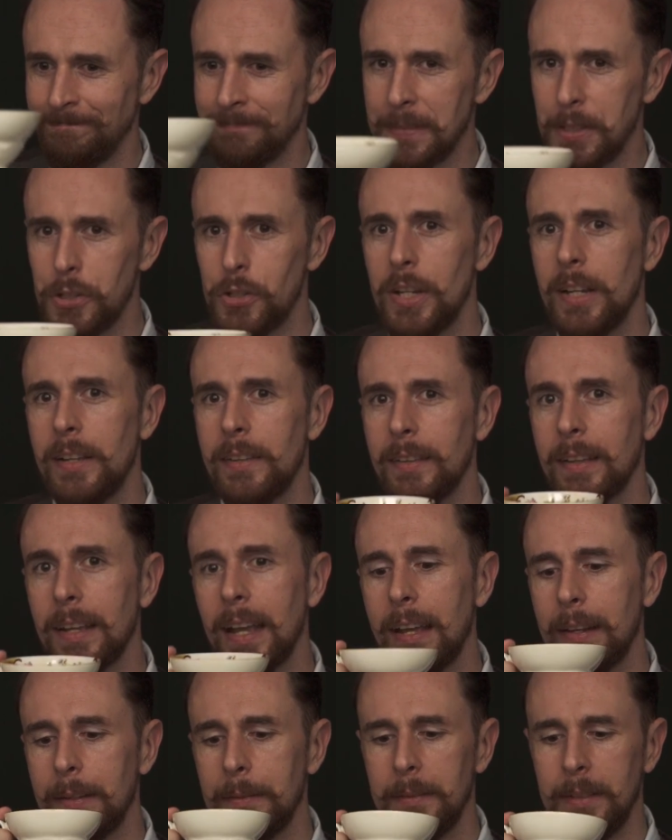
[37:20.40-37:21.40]
Cheers
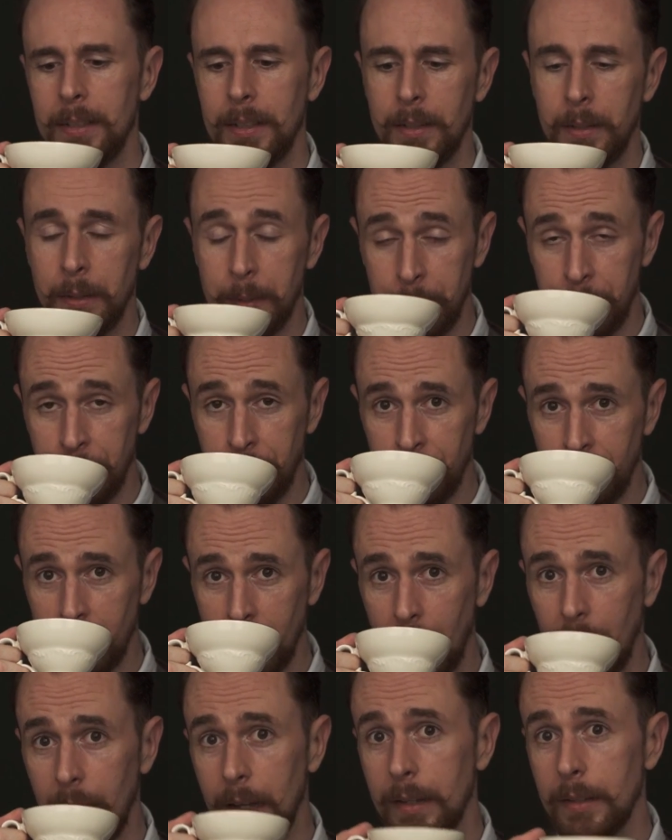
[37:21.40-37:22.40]
again,
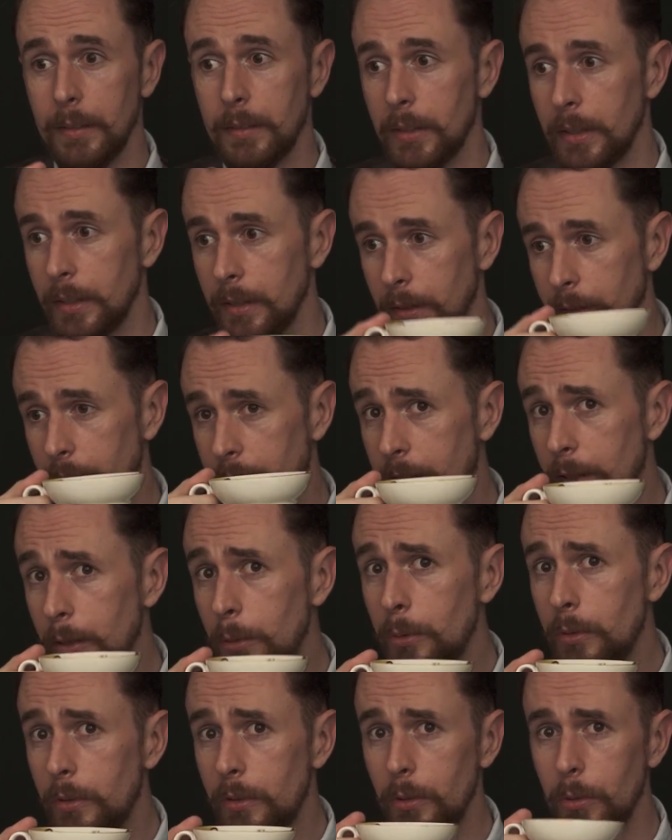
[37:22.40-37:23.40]
and see
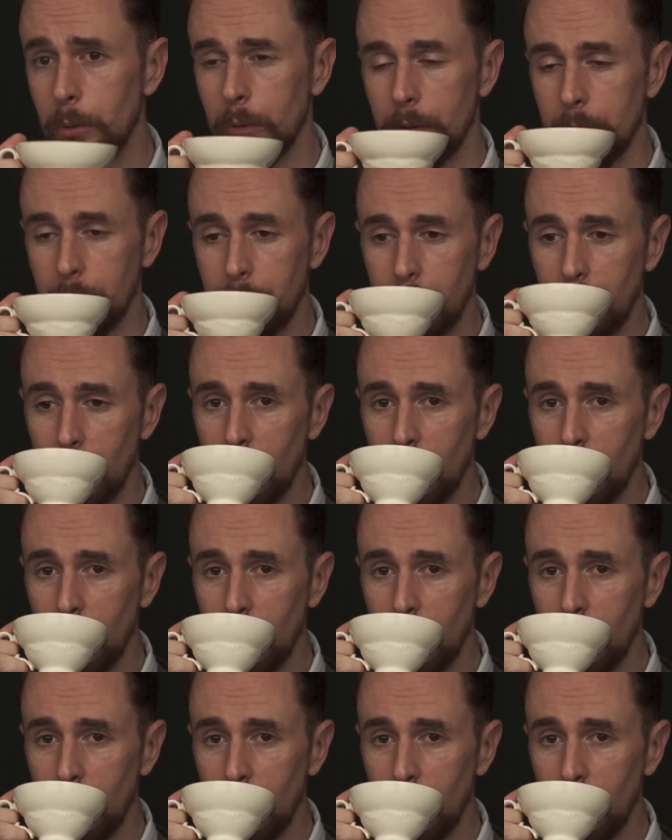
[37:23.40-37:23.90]
you soon.